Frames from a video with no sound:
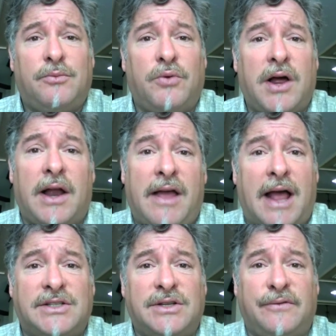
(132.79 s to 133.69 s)
What kind of
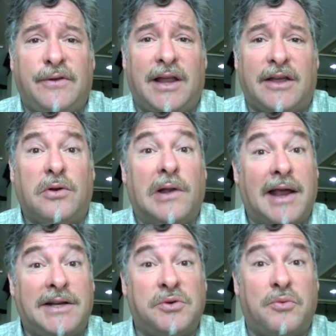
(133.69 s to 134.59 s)
hats do you feel like you'd
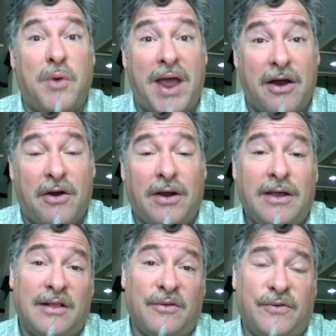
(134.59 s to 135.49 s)
like to wear
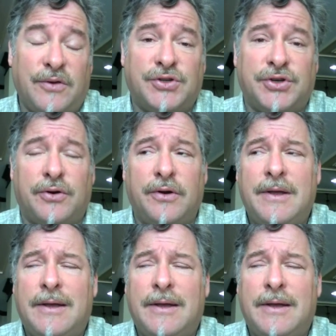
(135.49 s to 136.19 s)
in the future?